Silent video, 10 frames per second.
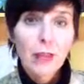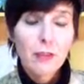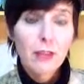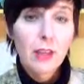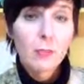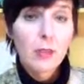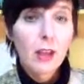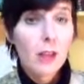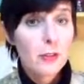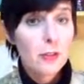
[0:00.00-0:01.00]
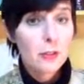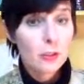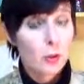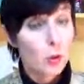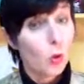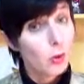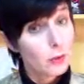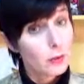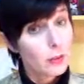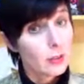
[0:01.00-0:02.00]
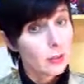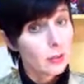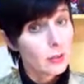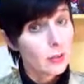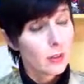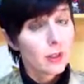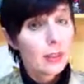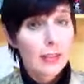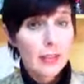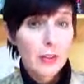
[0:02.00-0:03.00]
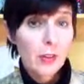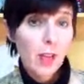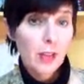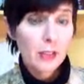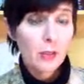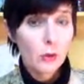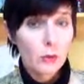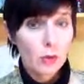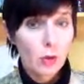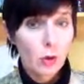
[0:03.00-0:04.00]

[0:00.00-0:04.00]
I've helped other singers, older singers, get their high notes